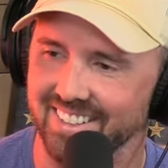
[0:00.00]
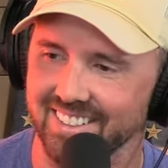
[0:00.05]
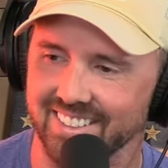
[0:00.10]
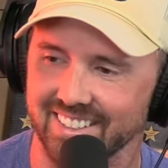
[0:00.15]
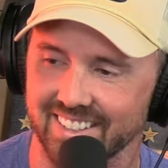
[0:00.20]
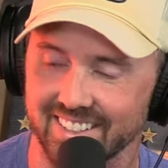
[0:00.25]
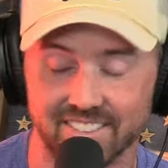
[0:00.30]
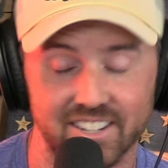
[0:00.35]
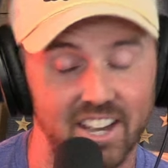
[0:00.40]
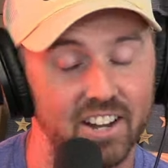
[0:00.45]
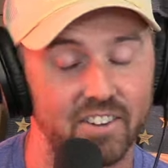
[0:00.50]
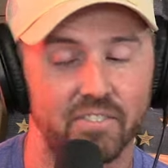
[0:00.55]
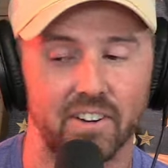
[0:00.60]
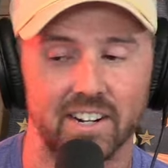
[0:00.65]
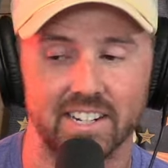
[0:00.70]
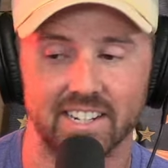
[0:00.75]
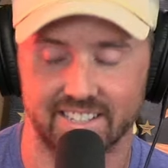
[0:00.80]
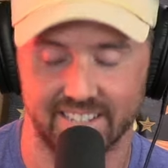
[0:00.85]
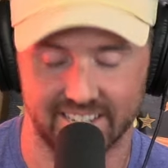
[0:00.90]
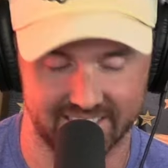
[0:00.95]
gonna, he's not
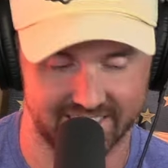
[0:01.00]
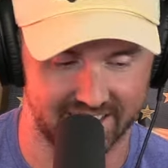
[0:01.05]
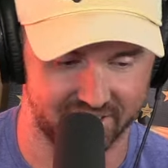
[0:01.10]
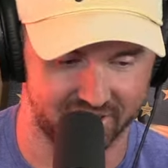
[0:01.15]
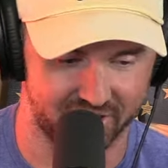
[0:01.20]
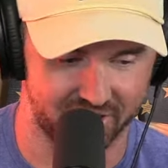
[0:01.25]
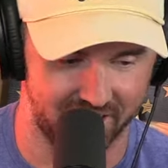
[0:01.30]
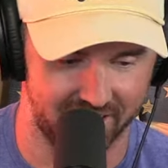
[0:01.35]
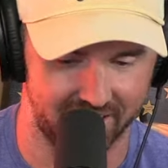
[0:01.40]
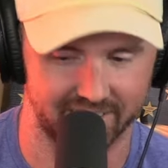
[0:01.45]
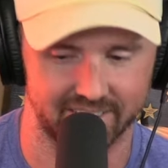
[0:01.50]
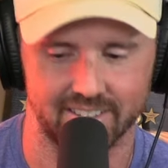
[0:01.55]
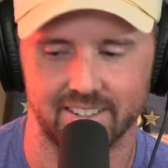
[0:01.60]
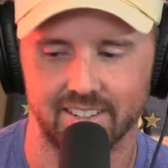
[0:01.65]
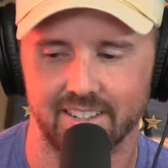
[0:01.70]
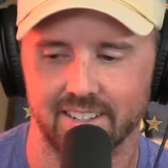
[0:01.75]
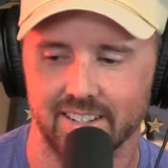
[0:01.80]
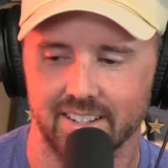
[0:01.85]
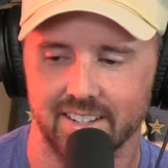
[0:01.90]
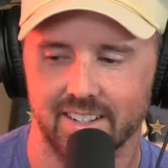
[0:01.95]
afraid to take that shot.
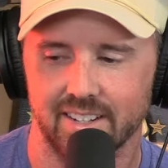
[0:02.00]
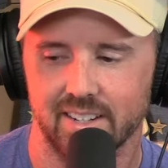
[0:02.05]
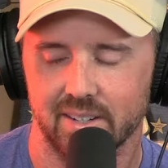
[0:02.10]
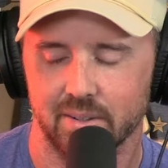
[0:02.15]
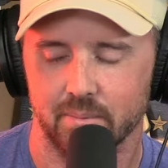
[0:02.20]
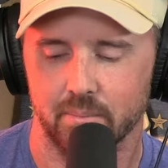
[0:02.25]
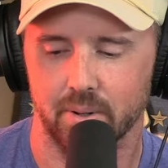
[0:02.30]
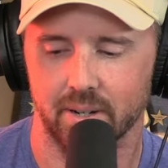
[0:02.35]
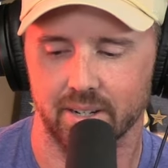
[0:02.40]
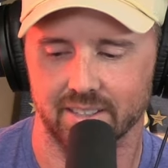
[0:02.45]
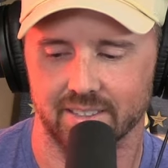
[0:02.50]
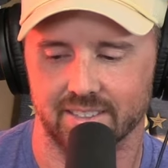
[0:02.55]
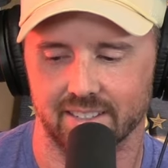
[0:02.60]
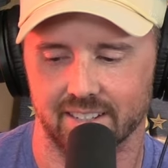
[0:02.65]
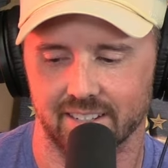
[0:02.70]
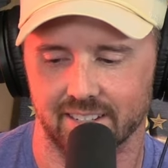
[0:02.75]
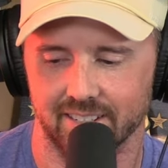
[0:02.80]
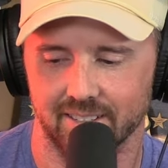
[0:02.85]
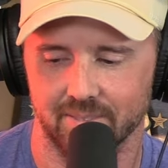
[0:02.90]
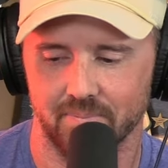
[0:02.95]
But
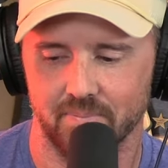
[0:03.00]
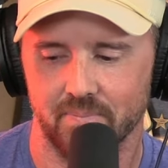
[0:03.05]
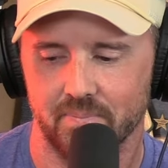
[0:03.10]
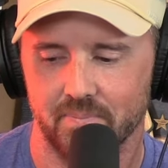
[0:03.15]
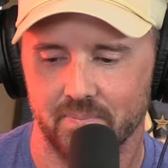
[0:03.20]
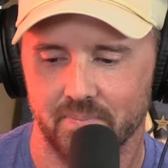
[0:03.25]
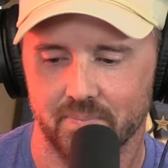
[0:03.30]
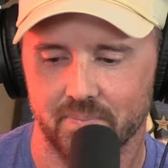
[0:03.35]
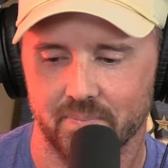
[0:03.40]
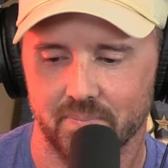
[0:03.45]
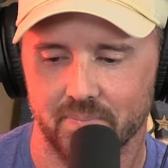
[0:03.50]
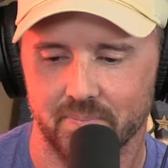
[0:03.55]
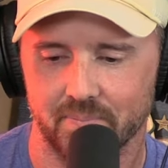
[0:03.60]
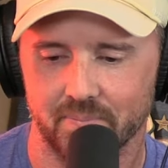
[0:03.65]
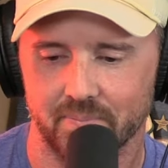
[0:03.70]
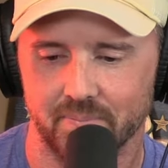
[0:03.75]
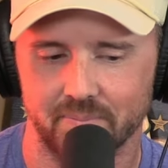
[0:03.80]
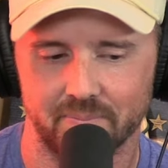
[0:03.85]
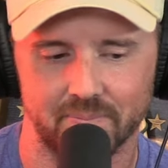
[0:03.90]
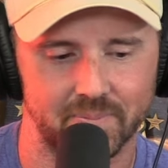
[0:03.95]
um, why
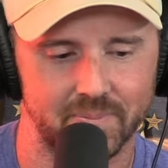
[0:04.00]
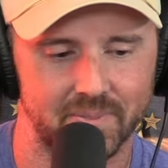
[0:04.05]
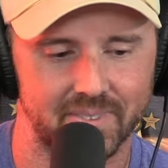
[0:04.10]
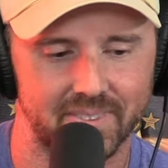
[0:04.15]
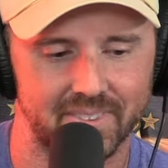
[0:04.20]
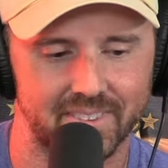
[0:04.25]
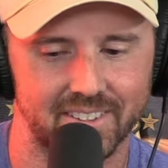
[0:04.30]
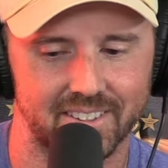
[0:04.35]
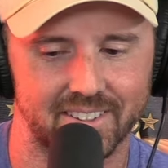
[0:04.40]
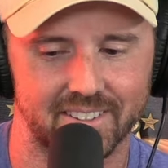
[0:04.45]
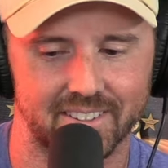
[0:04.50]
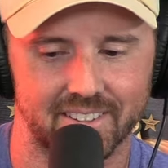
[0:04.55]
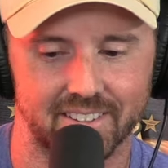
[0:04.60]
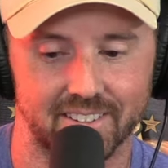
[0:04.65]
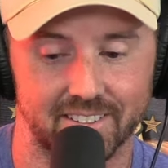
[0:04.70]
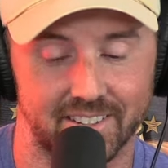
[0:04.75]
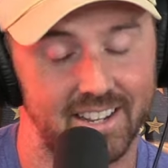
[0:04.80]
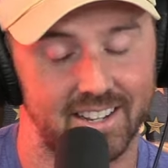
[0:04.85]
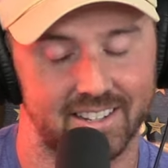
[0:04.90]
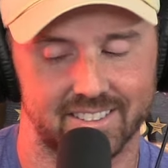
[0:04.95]
would he be? He's not paying for the
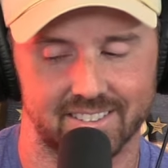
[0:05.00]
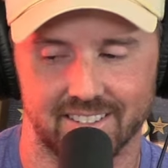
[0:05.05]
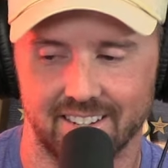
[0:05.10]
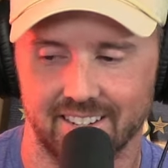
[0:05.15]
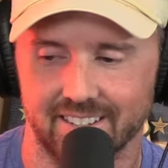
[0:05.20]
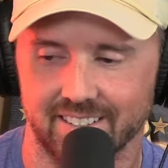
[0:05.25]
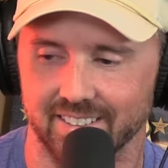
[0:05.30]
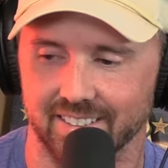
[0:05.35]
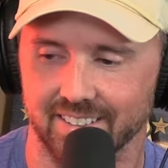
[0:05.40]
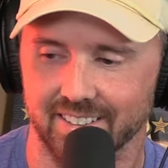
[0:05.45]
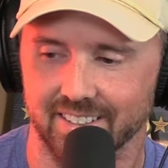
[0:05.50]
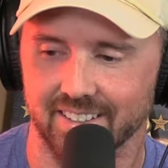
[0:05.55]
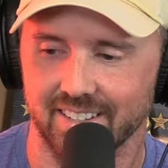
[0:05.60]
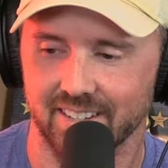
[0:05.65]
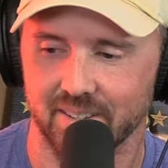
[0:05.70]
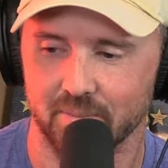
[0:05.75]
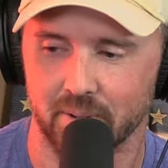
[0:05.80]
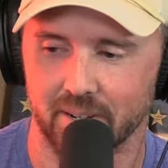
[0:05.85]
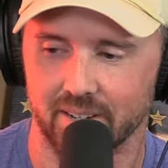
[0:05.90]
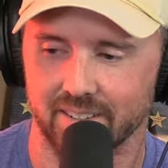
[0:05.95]
shells yeah, either. Exactly. He ain't
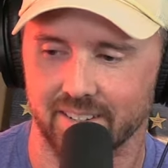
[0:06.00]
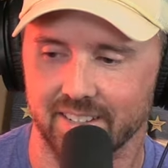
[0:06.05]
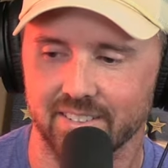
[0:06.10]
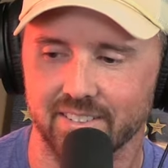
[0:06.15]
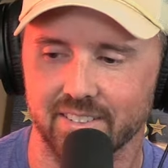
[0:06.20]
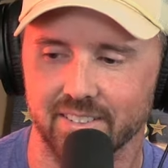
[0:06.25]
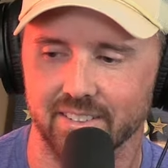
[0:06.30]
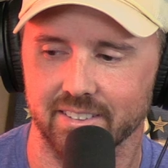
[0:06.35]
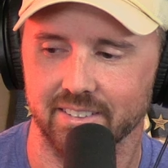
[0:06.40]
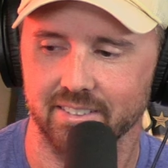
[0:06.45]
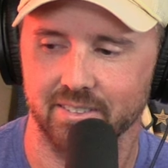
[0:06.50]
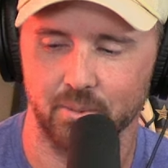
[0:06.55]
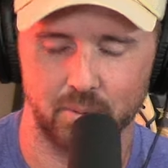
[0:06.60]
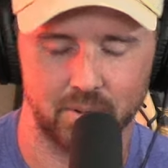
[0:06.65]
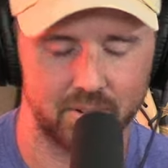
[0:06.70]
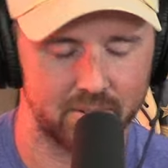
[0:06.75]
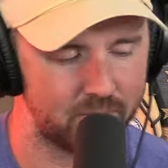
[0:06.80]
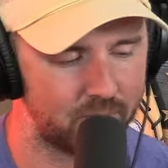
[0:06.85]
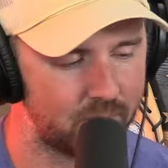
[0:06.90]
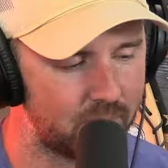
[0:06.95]
not paid. He's he,
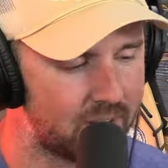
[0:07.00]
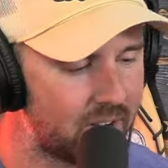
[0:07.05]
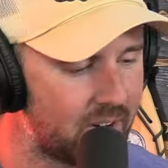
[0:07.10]
we, we